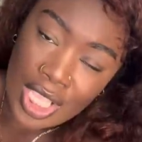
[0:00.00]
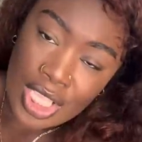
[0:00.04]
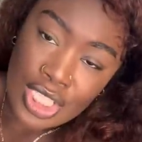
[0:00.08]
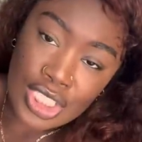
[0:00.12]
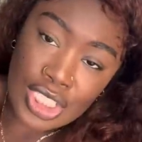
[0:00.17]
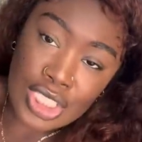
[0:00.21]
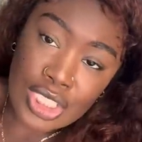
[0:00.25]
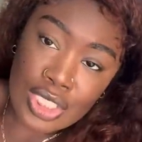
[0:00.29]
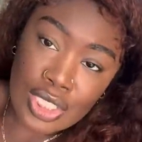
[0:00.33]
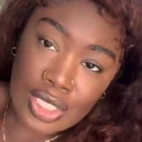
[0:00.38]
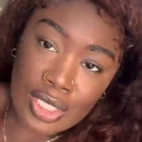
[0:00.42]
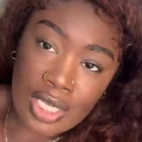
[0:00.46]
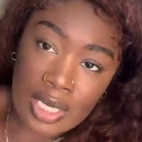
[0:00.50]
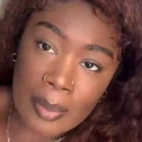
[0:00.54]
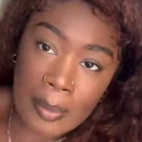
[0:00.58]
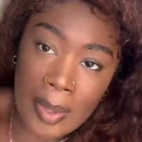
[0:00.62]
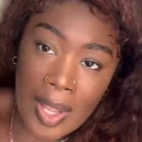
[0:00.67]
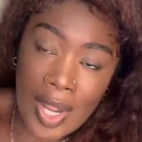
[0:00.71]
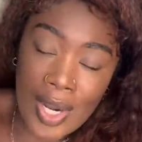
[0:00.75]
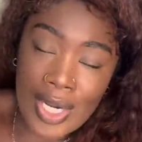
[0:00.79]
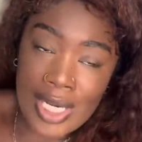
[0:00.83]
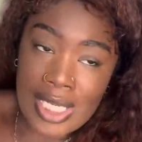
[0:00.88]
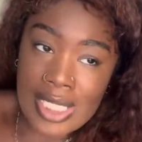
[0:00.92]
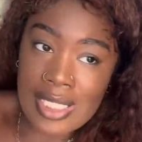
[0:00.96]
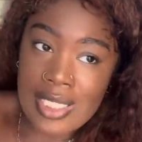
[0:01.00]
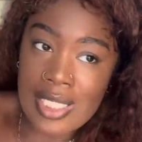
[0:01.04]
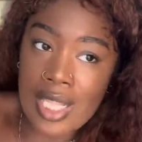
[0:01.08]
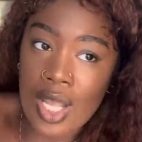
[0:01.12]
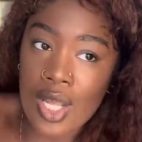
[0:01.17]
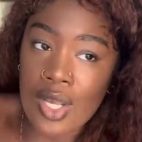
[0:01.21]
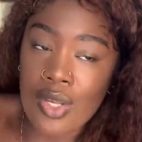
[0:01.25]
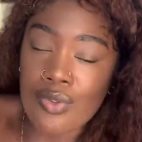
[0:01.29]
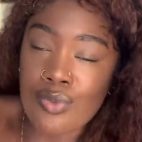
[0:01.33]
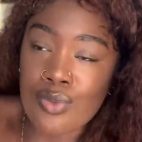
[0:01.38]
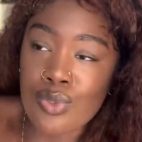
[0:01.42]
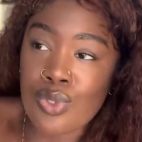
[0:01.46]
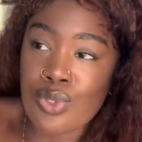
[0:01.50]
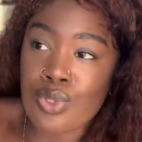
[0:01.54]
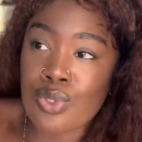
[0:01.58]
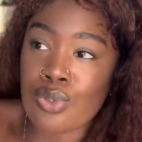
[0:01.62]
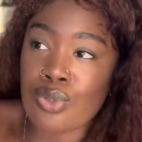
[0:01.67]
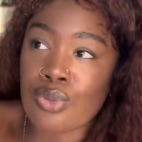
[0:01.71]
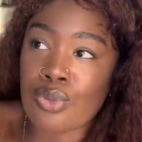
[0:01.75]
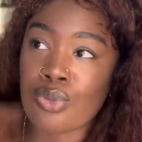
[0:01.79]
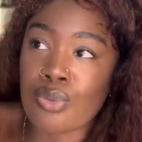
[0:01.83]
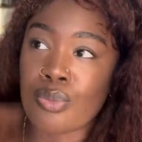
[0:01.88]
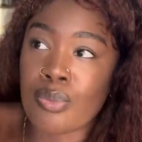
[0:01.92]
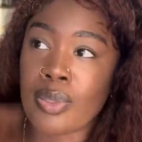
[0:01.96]
she took it upon herself
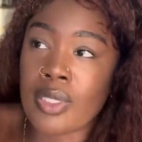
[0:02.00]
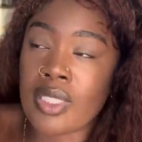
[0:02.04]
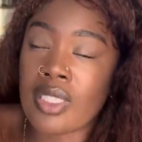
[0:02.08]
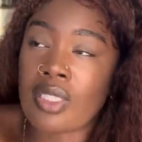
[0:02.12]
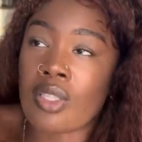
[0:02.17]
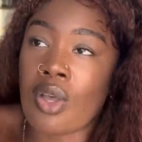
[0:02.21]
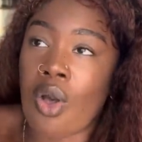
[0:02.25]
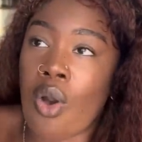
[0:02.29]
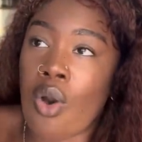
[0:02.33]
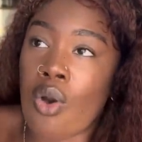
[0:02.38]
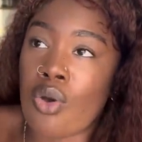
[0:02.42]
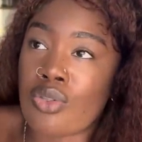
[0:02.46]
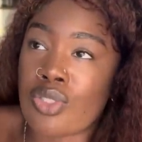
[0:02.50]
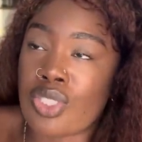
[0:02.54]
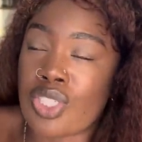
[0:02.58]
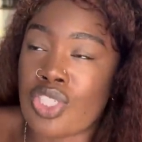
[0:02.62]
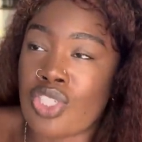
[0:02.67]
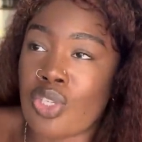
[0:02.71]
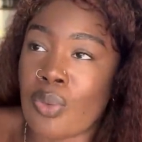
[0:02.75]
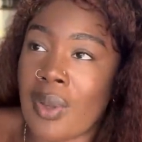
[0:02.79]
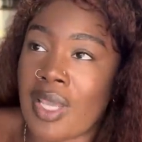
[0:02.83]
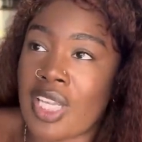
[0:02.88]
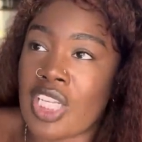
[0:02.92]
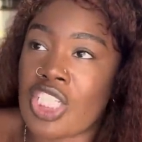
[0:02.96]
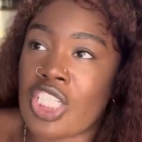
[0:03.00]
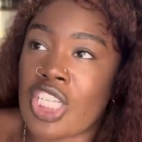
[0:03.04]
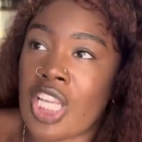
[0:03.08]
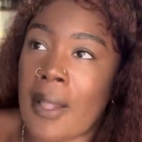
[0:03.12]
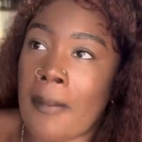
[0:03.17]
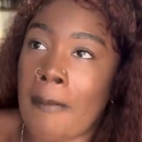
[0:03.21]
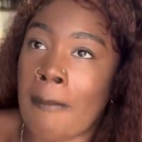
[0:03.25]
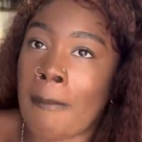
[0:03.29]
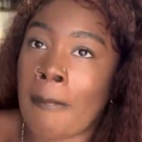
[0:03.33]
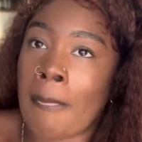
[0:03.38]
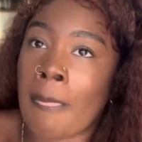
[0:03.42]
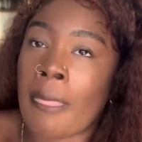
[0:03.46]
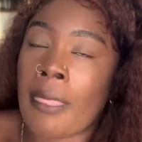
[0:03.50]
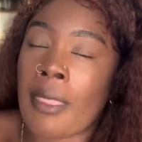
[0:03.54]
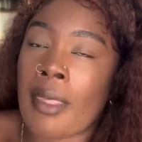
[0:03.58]
to put the whole situation.